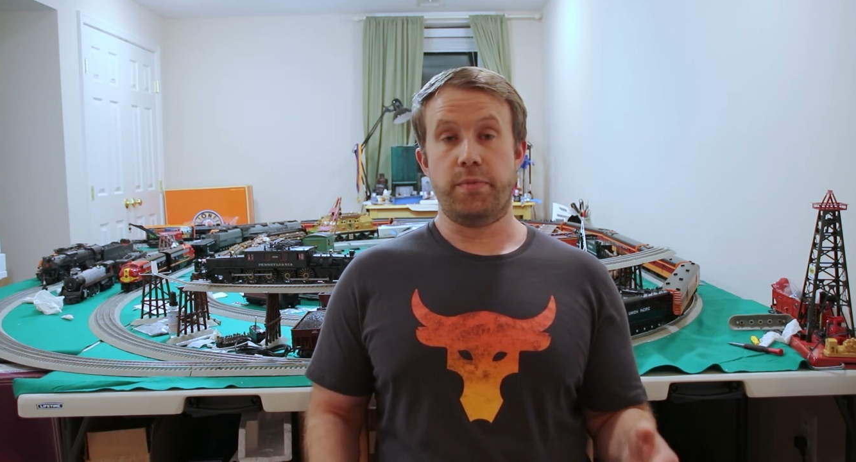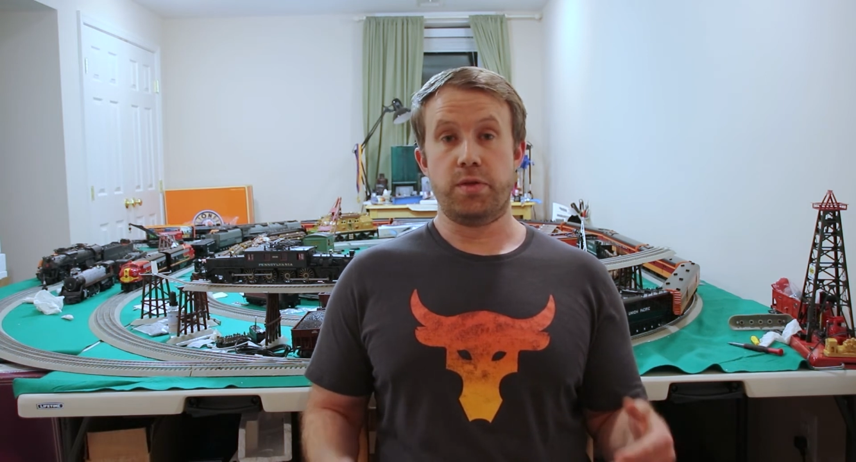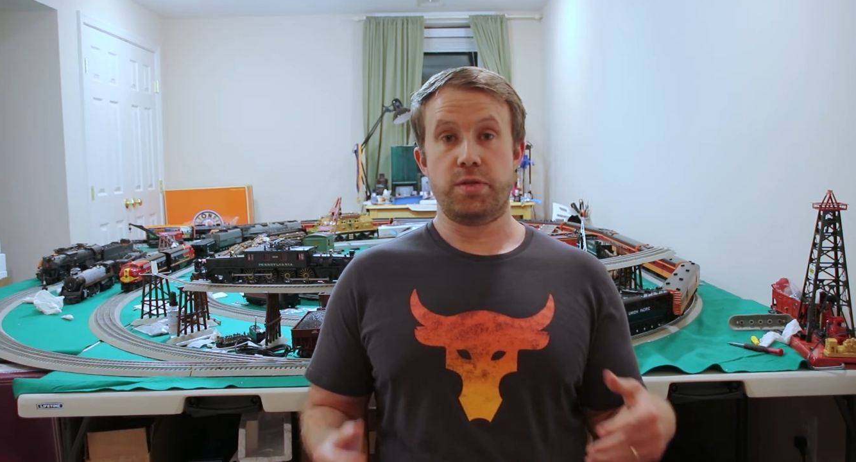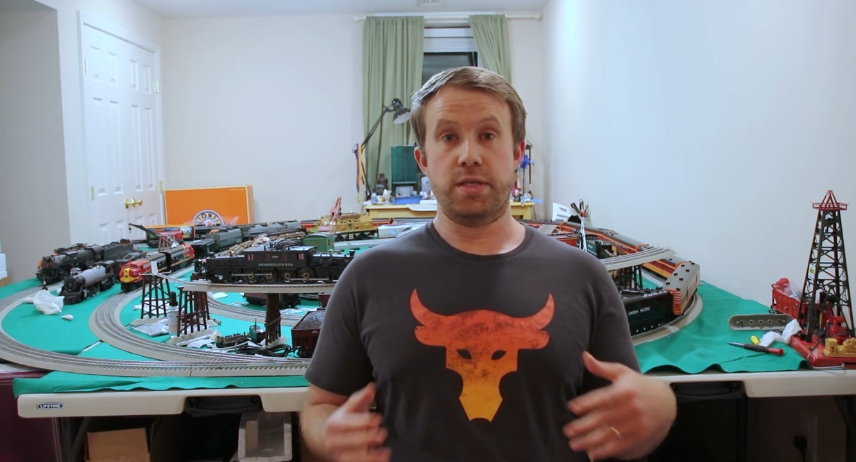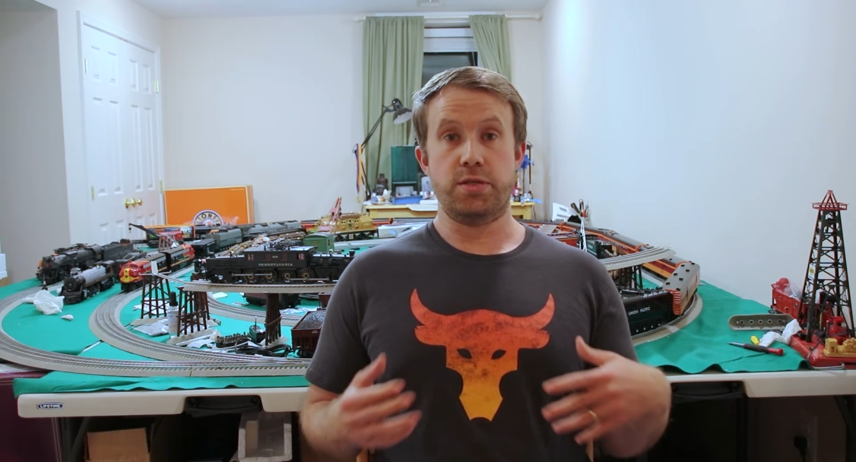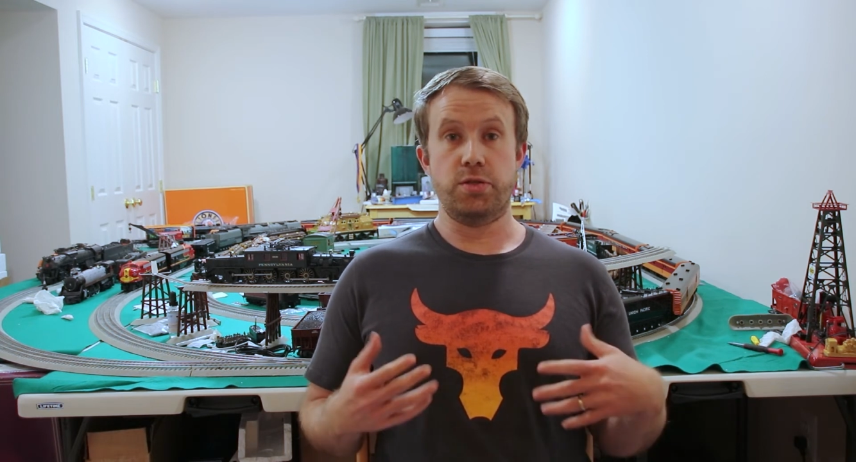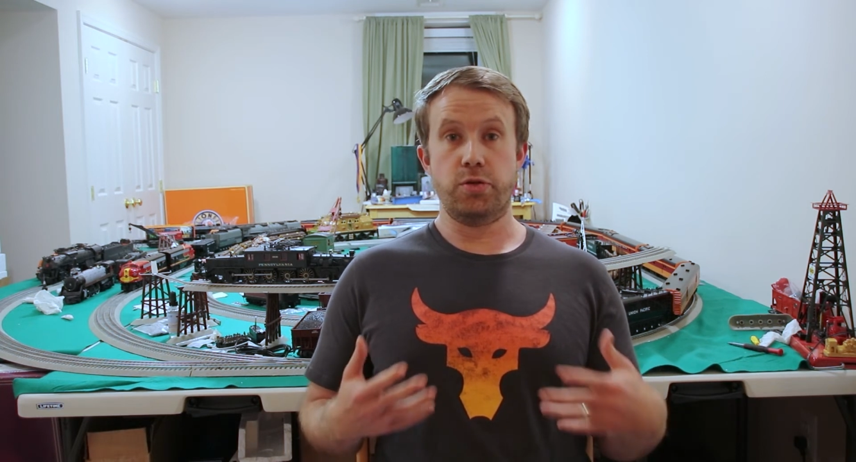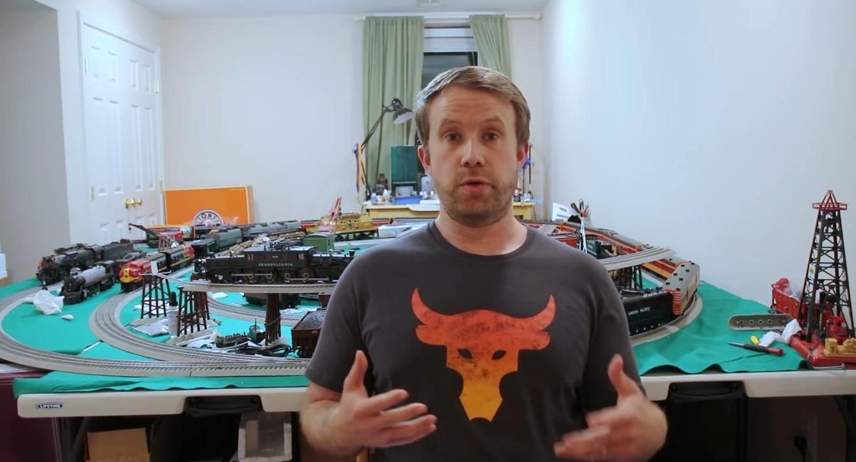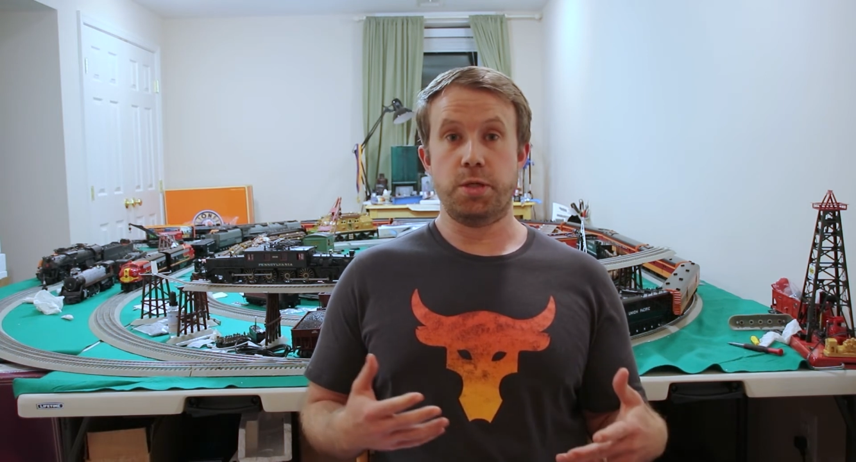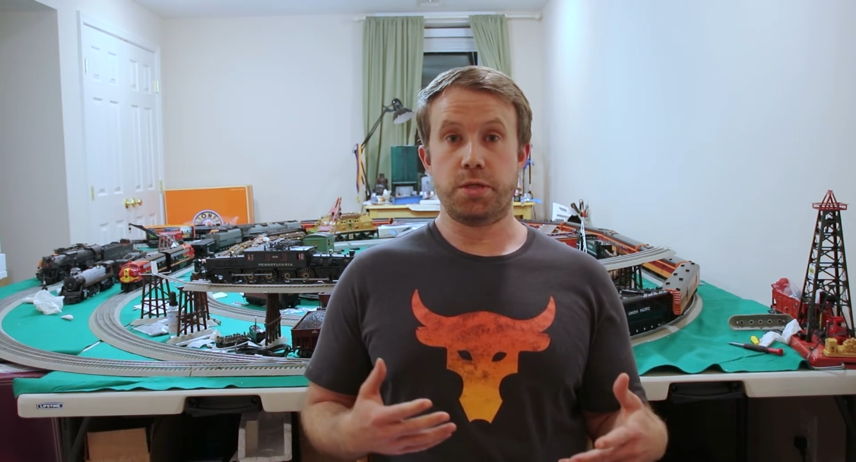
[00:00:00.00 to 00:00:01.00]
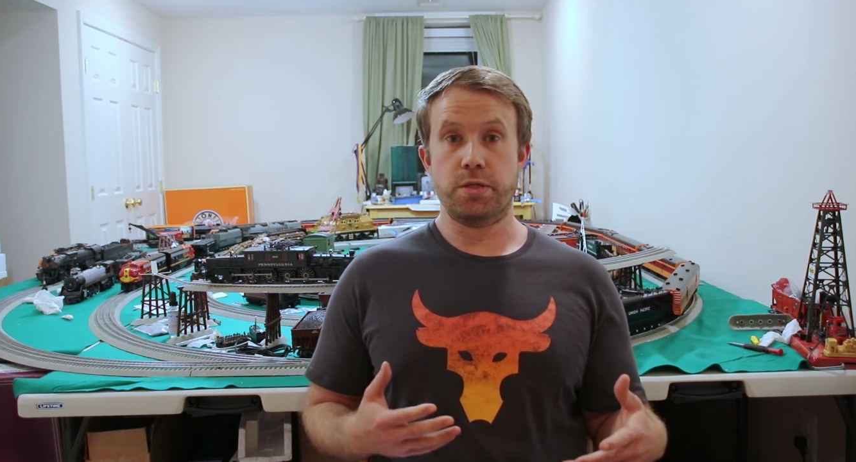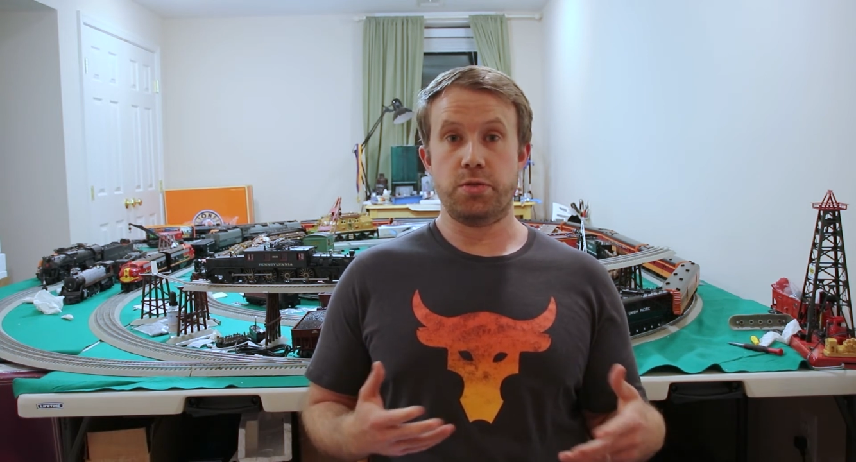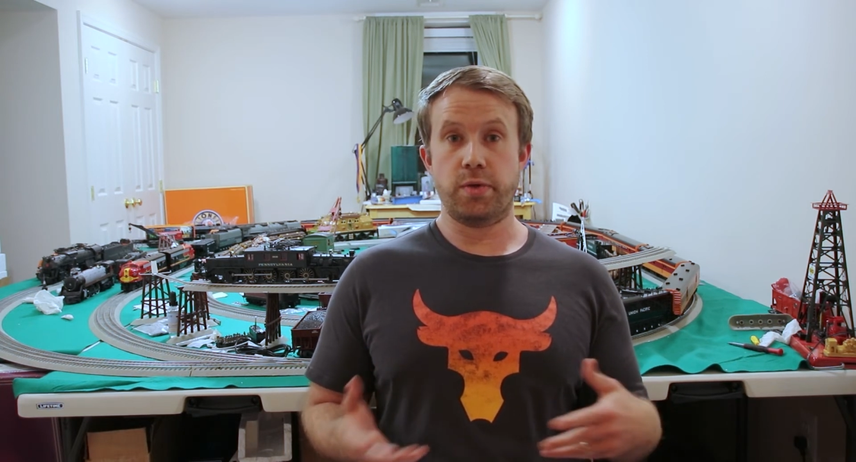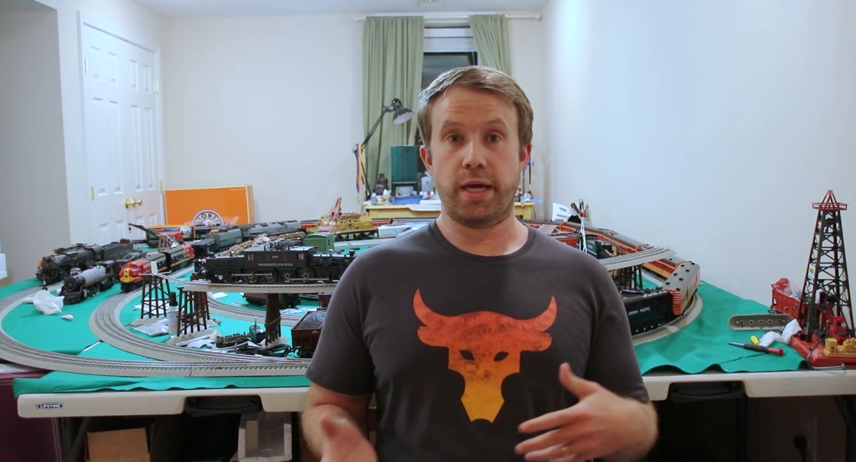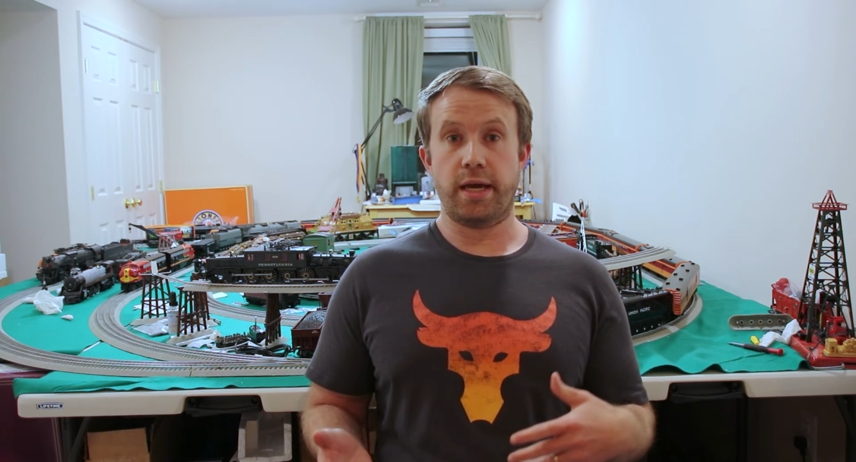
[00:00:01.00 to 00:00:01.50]
These new engines
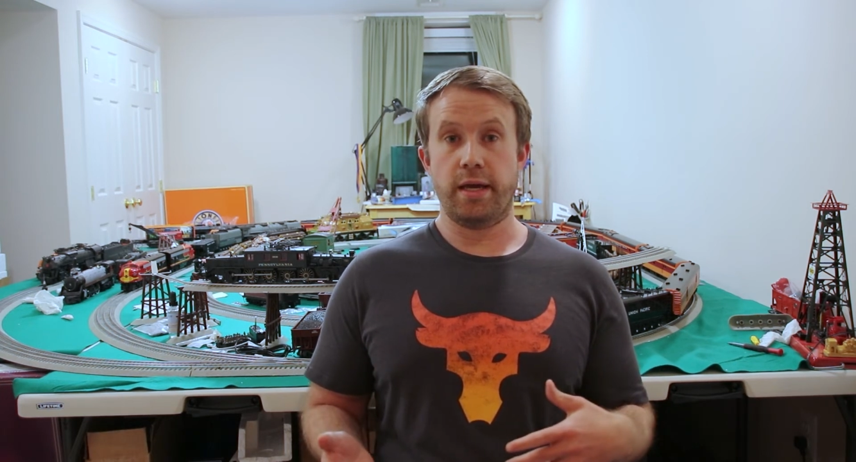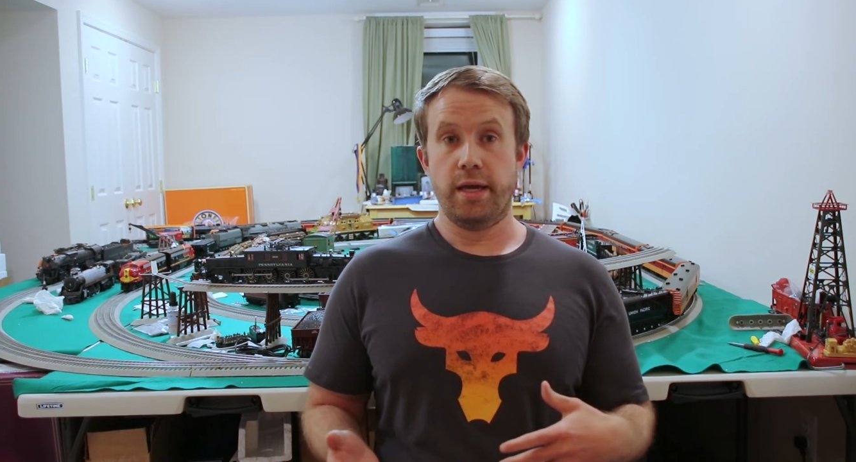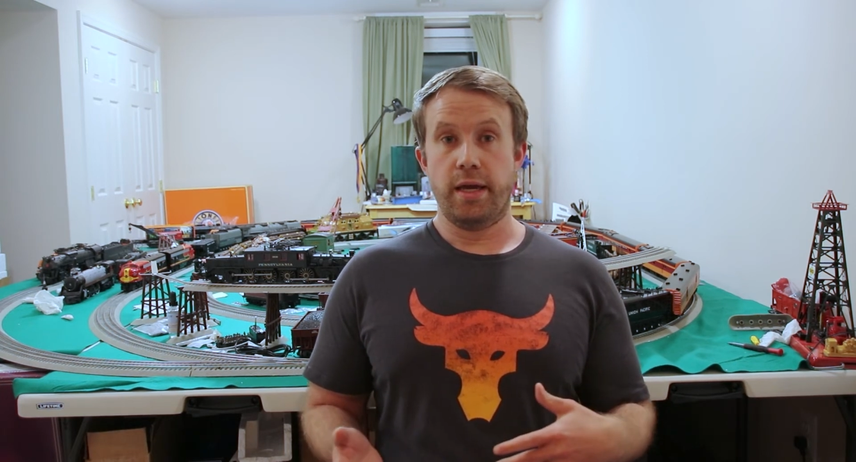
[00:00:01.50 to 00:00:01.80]
you get,